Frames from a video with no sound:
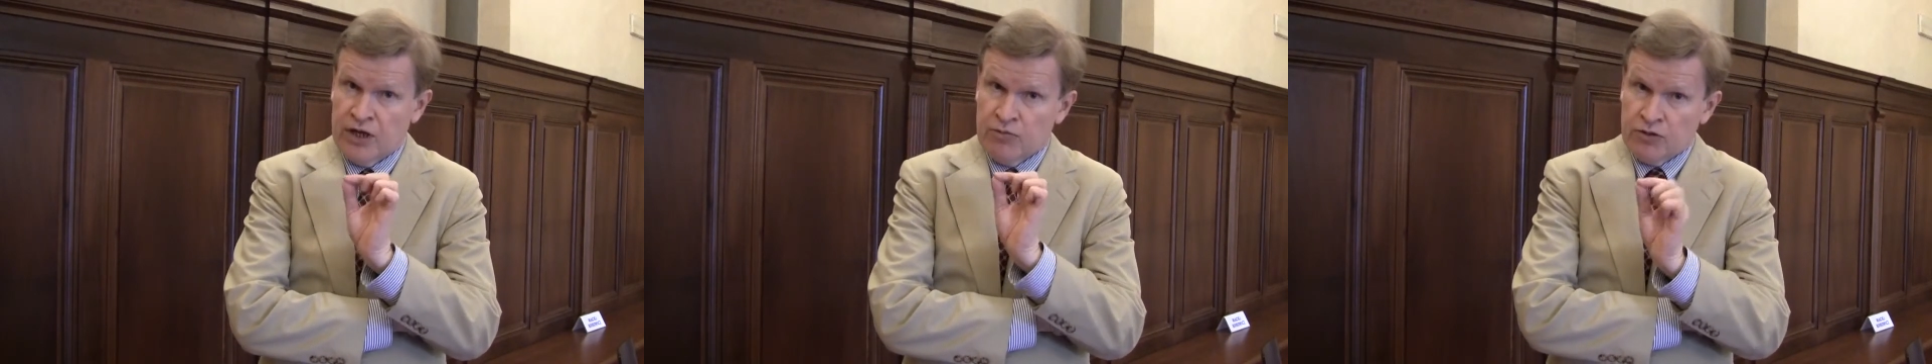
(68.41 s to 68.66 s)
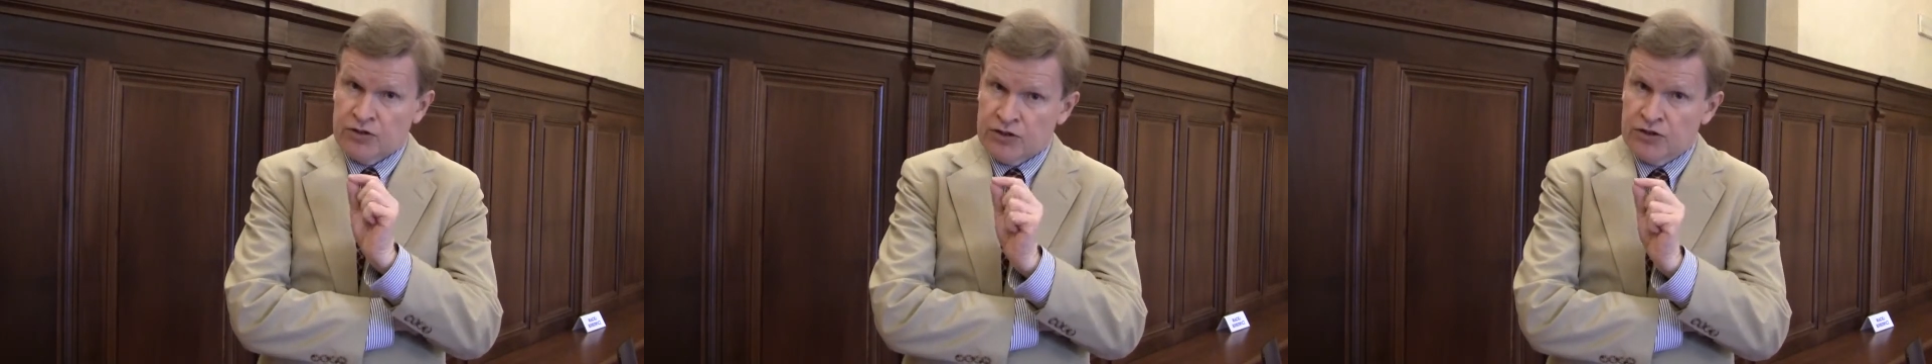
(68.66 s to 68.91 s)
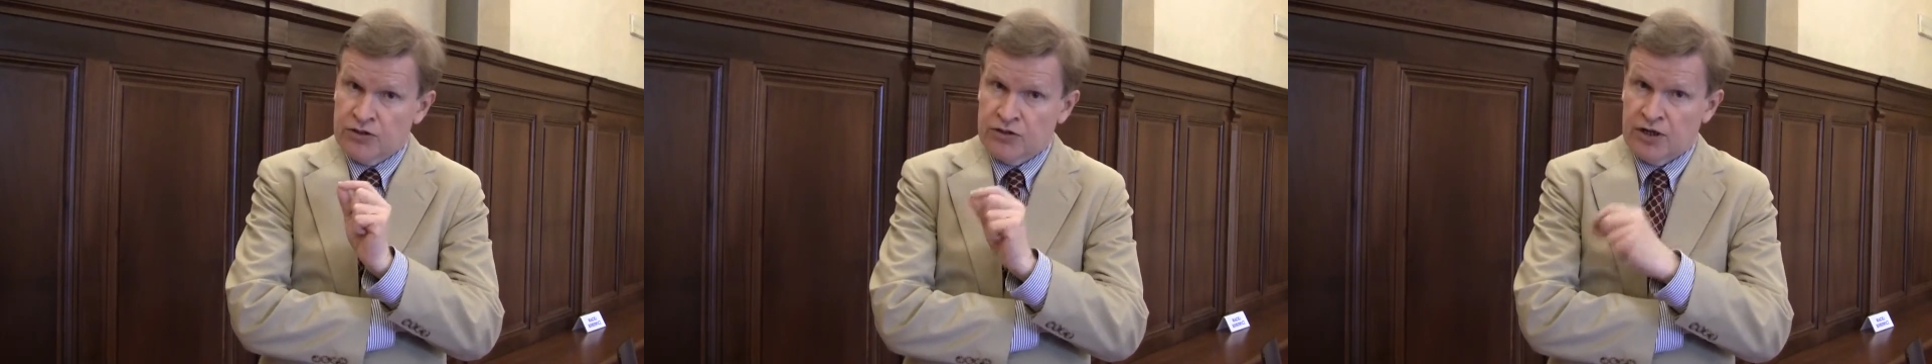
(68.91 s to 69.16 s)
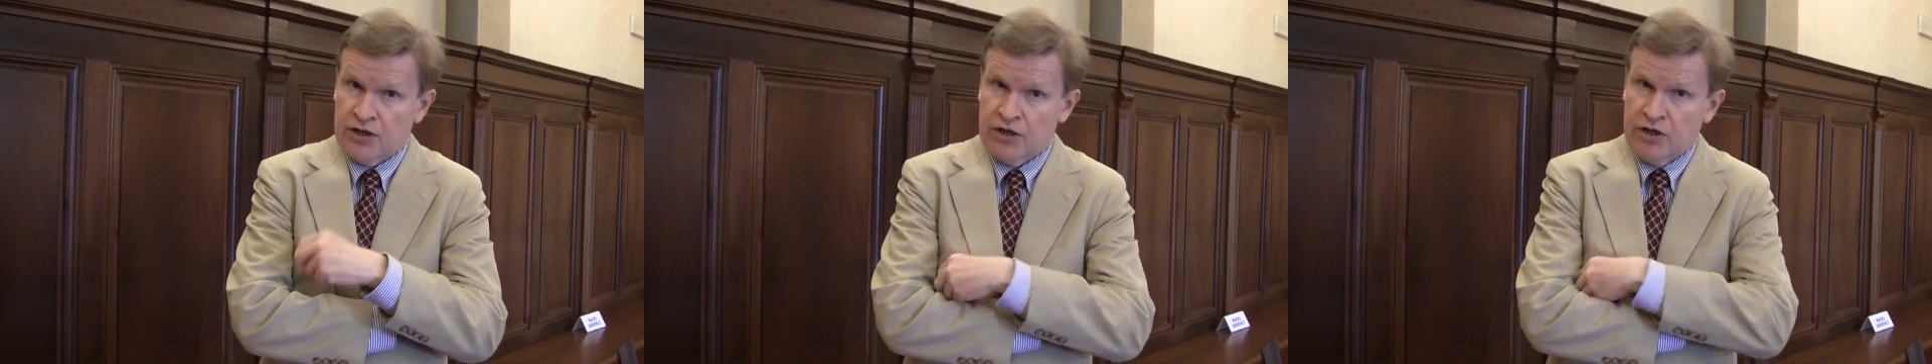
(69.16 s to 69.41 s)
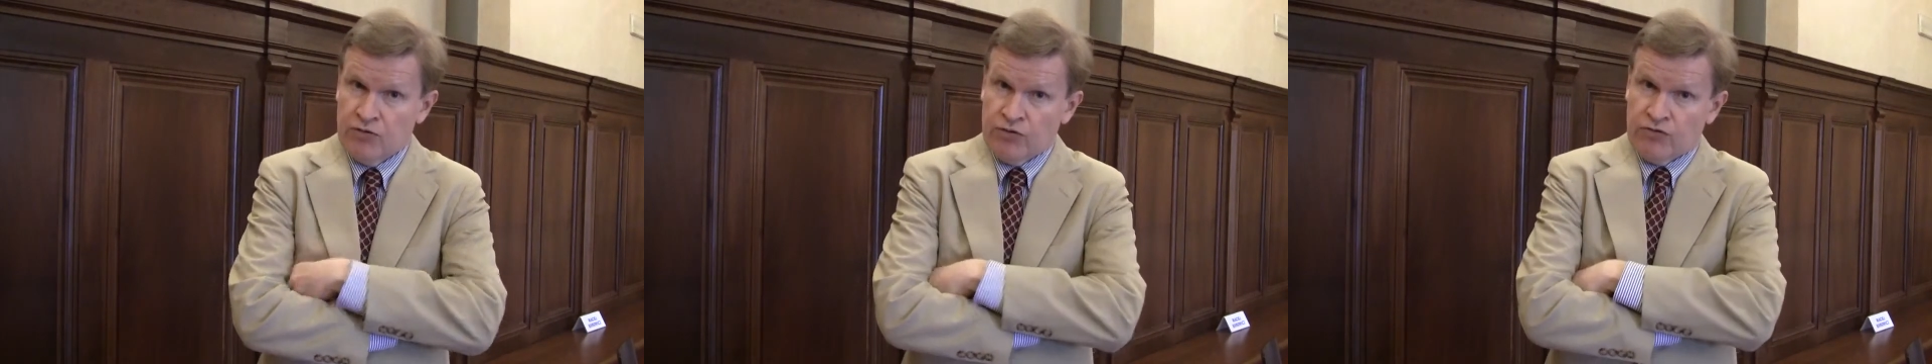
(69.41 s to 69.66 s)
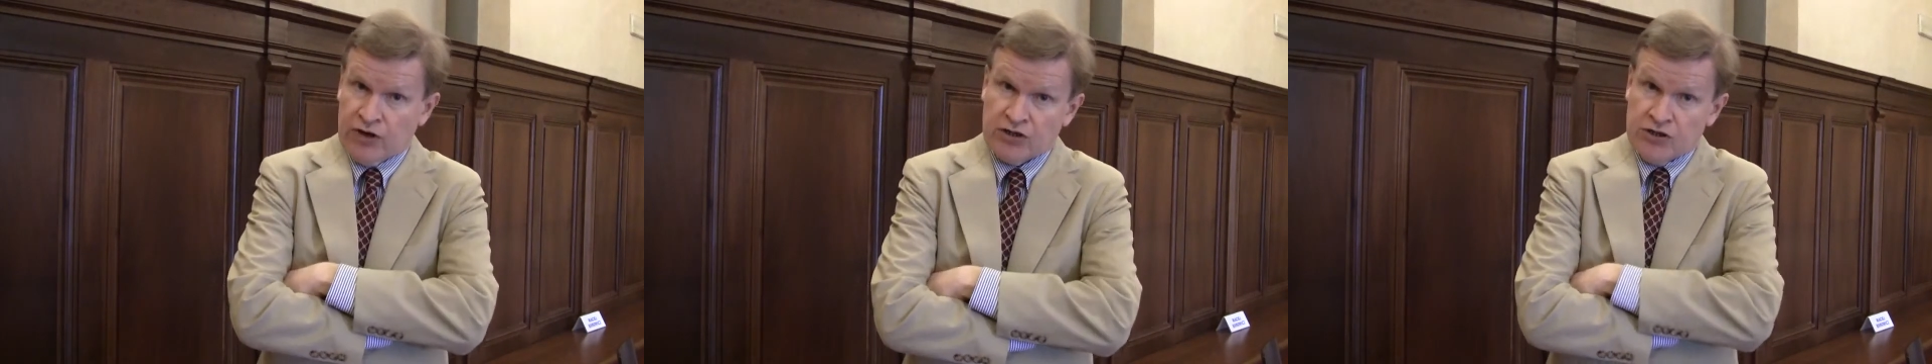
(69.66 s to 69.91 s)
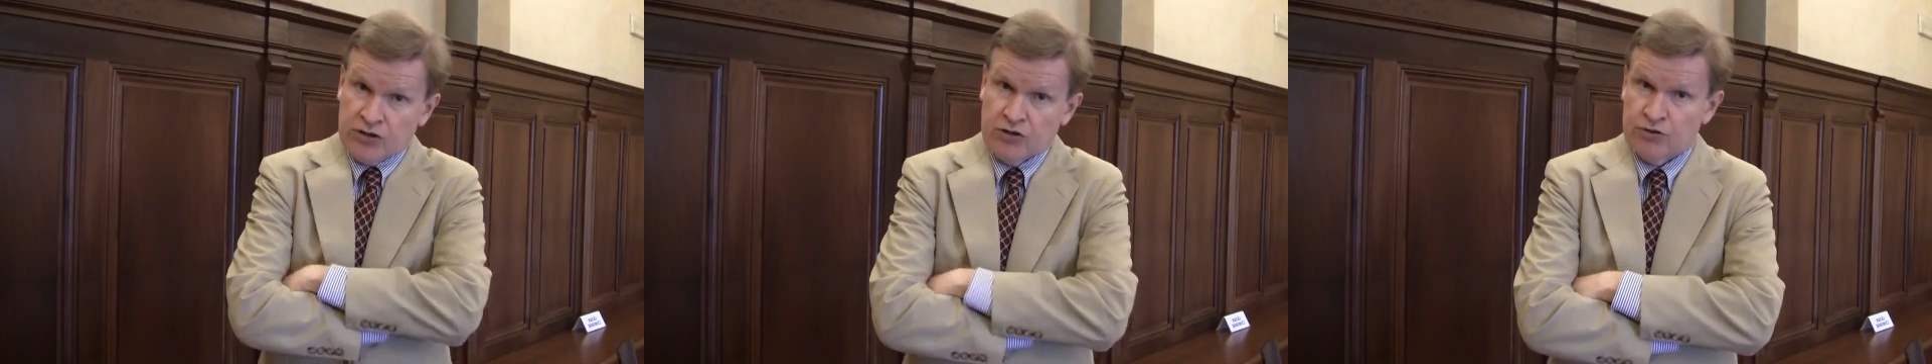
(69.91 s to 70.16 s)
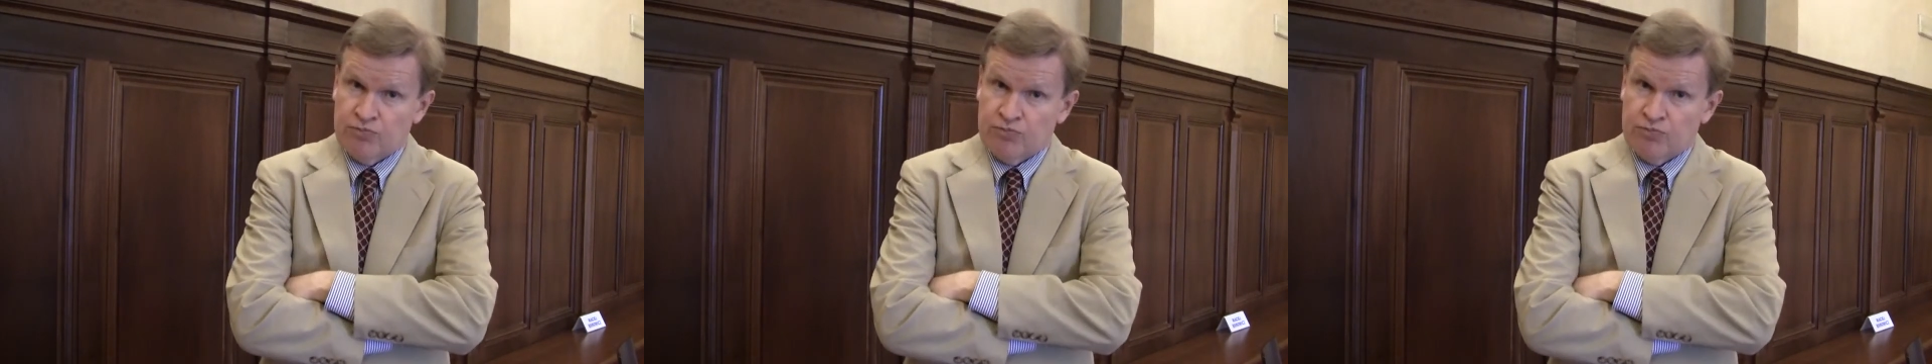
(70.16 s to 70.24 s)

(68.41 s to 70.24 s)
But since then, we've actually got a